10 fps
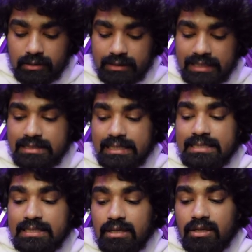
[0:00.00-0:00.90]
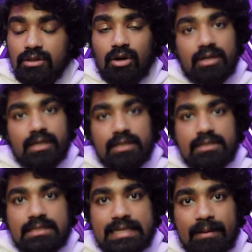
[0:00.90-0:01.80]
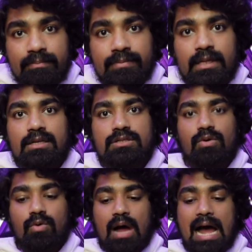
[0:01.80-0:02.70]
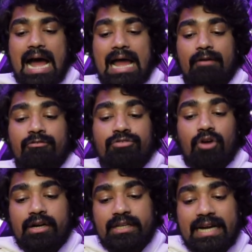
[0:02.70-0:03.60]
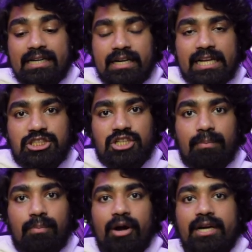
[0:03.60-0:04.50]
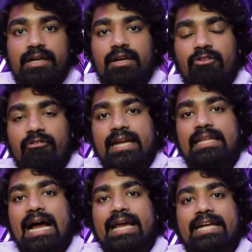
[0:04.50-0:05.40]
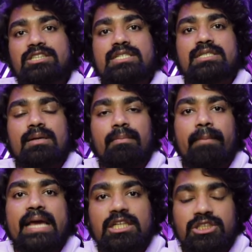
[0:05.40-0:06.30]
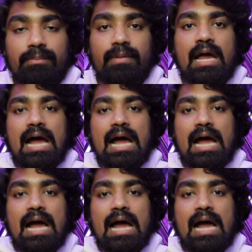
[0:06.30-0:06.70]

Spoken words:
This is not same, so I have not yet reached a point wherein I can just make the jump.